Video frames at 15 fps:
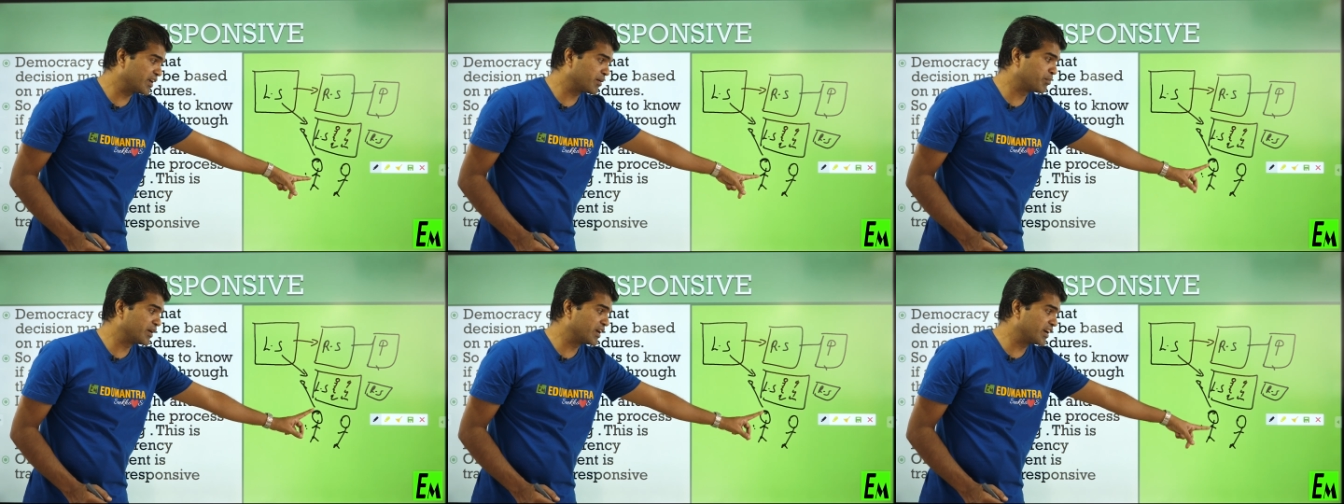
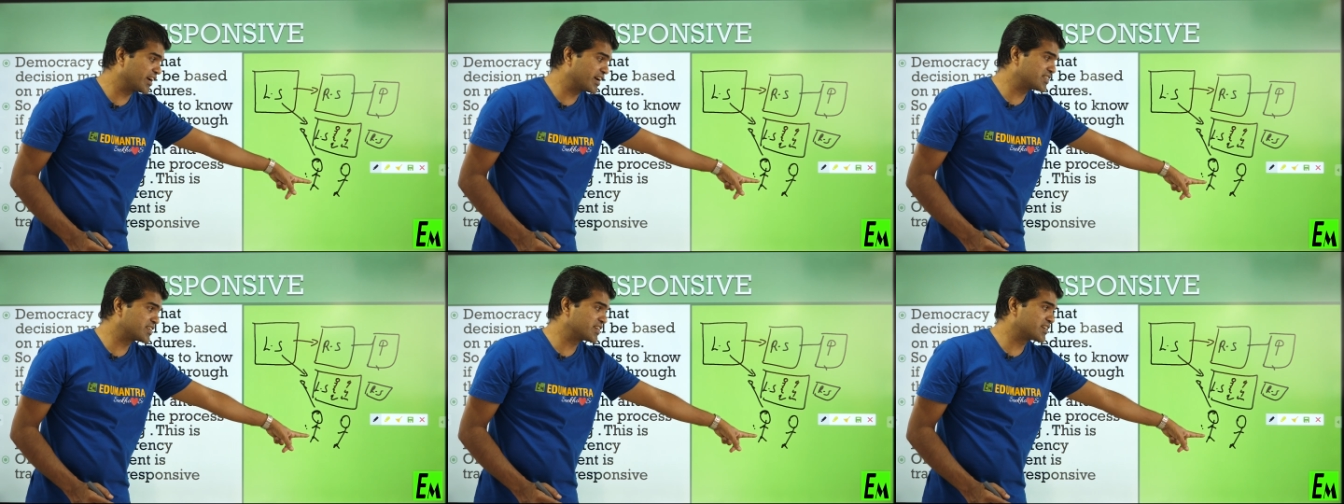being
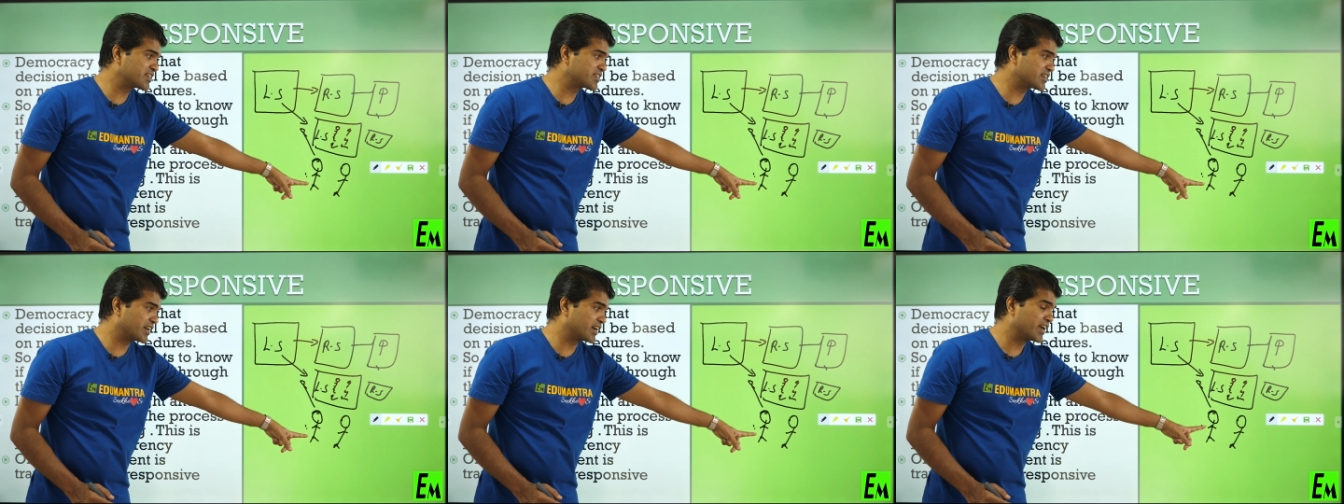a
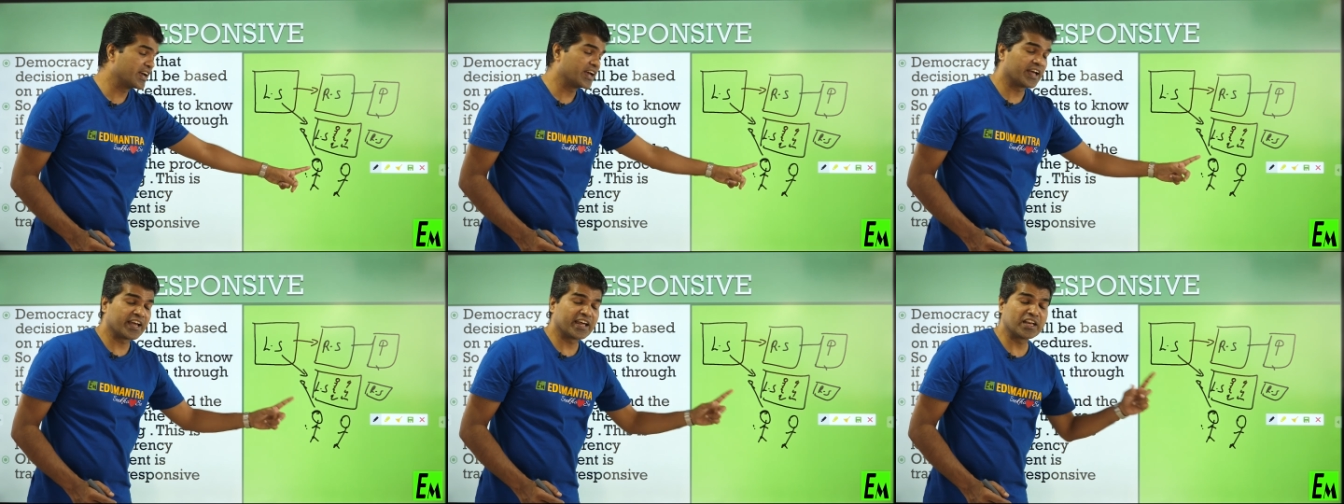citizen,
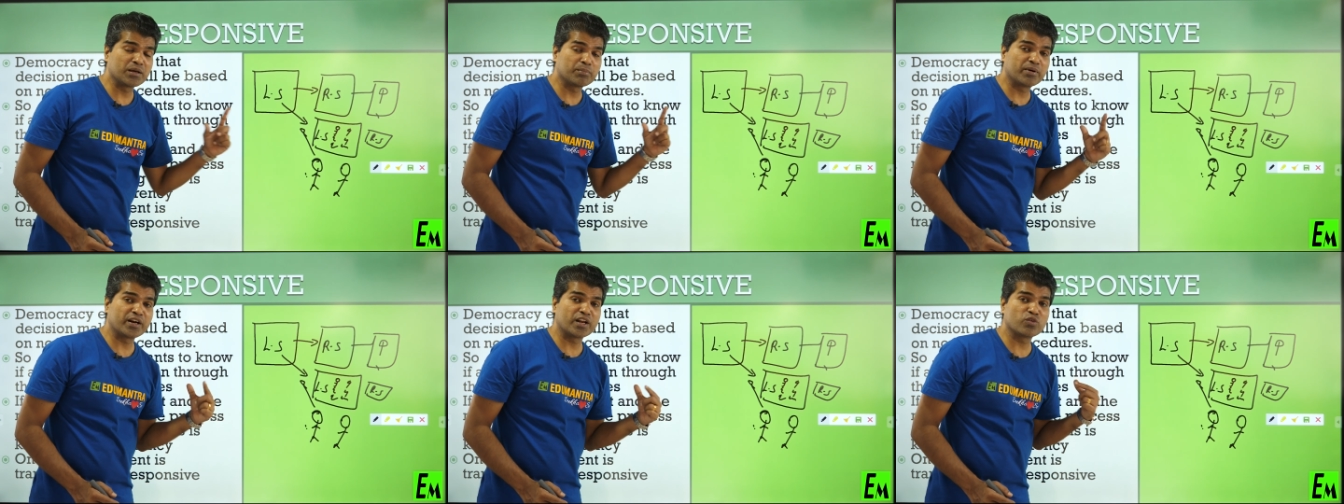
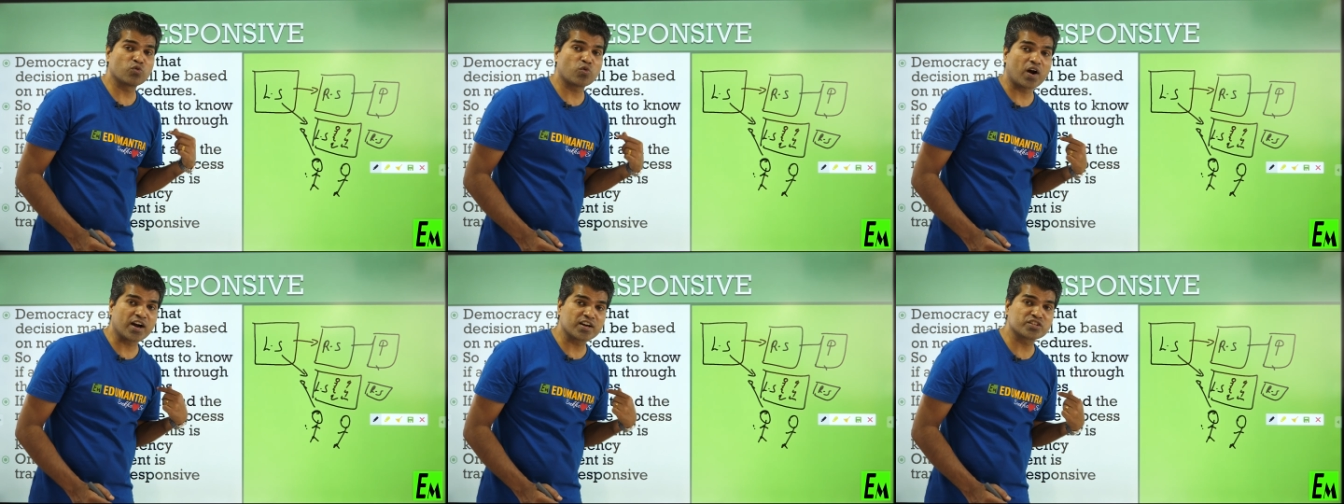anybody
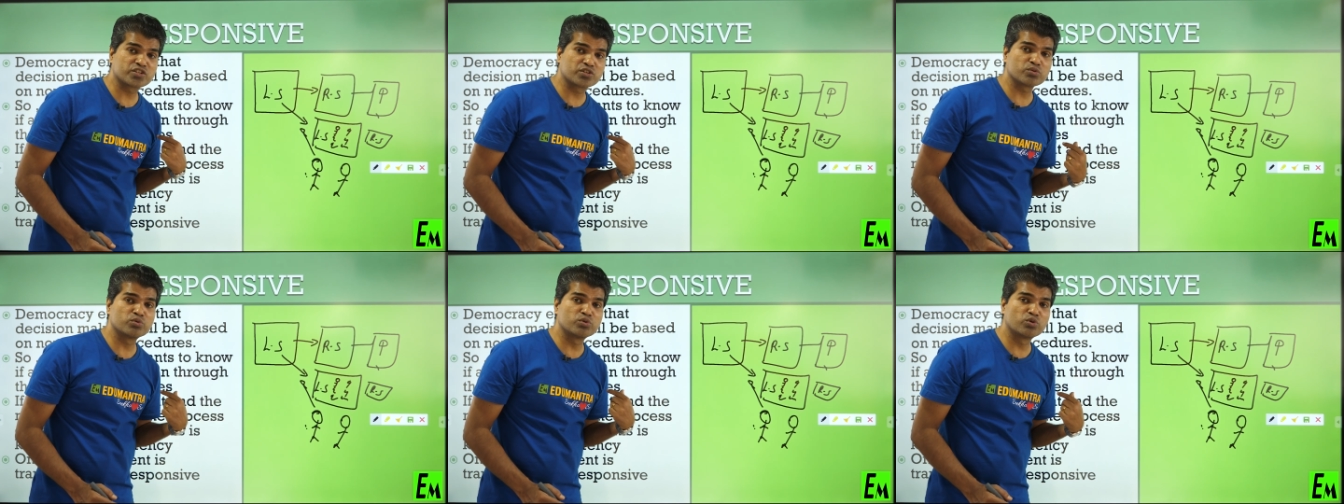wants
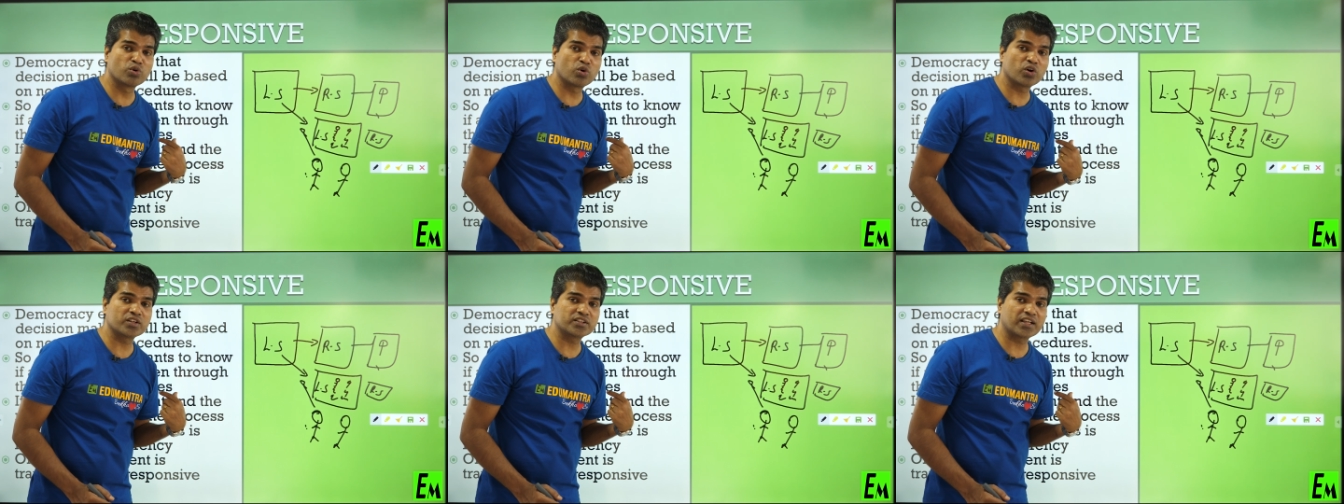to
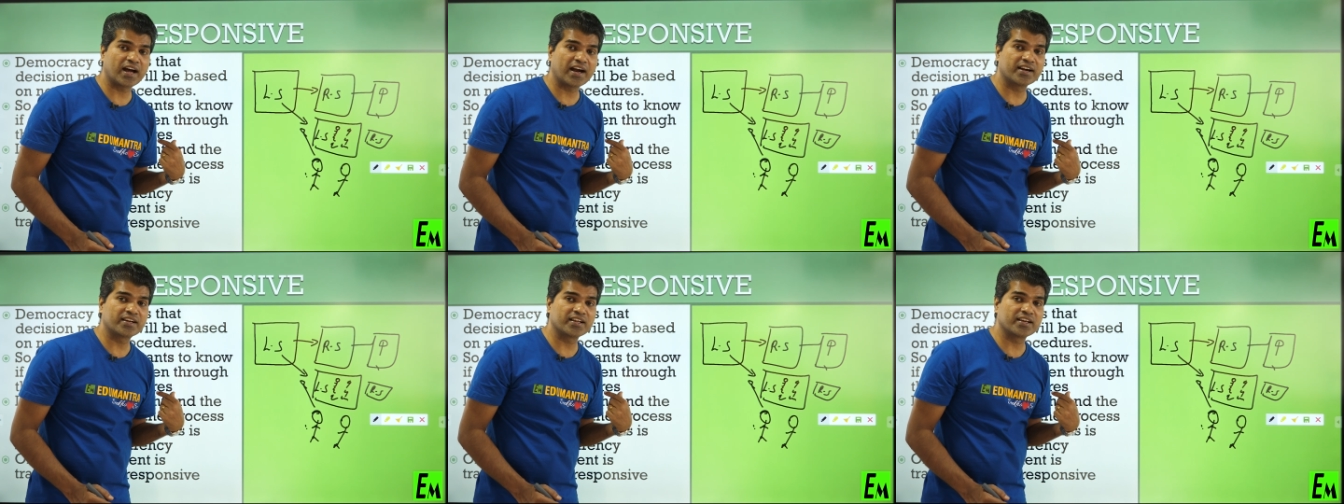know
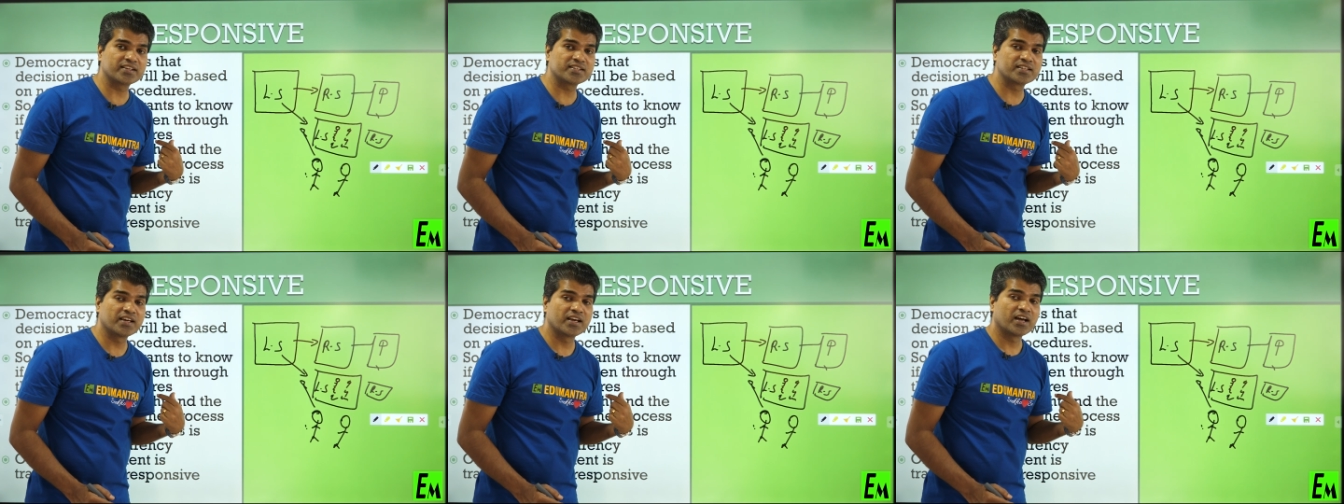that
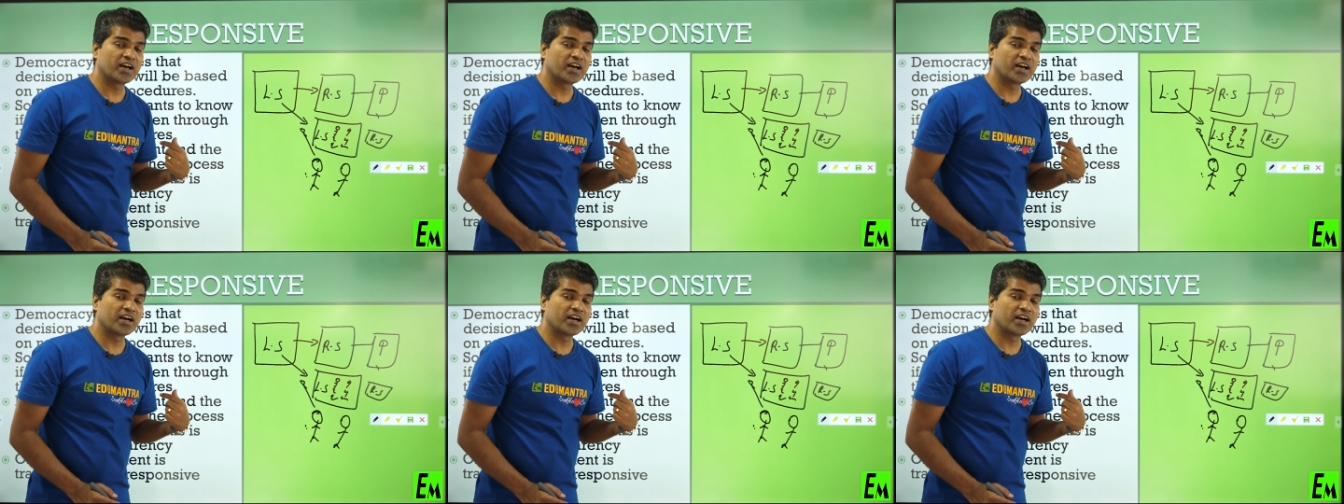is